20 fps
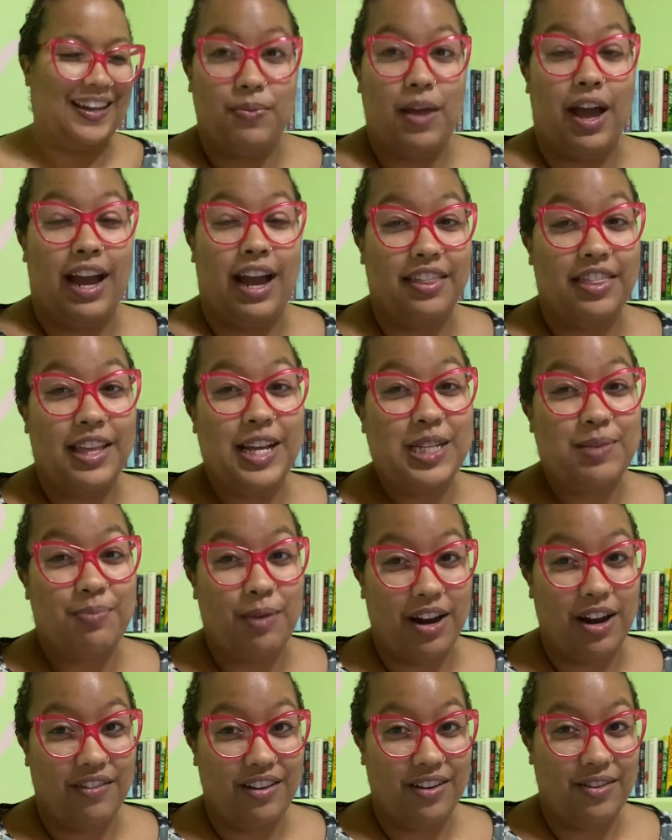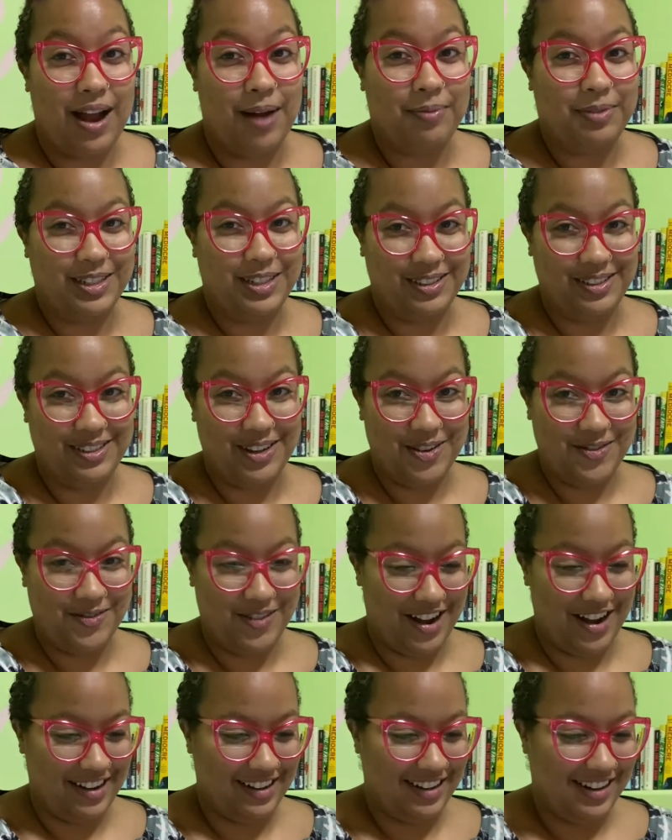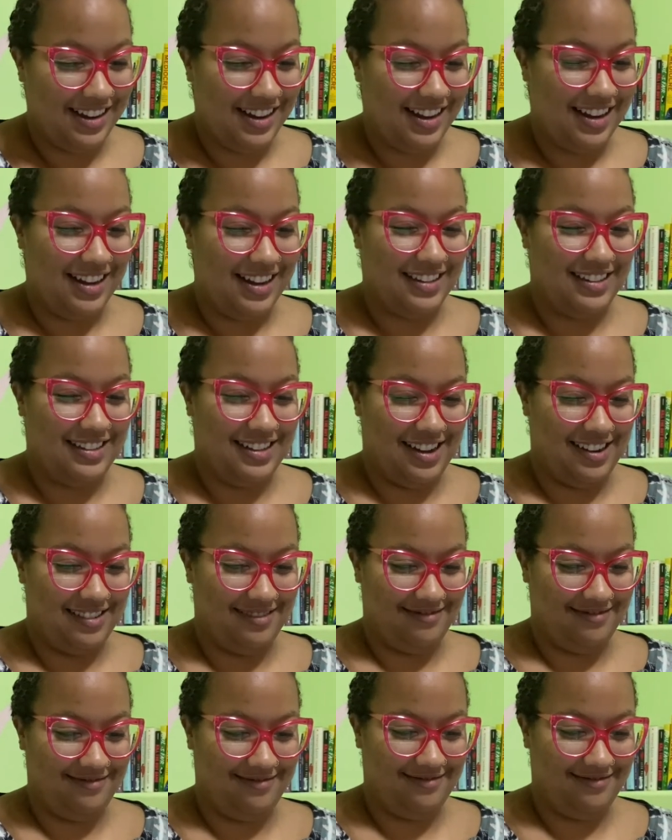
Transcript: I think Spotify Wrapped is so fun. So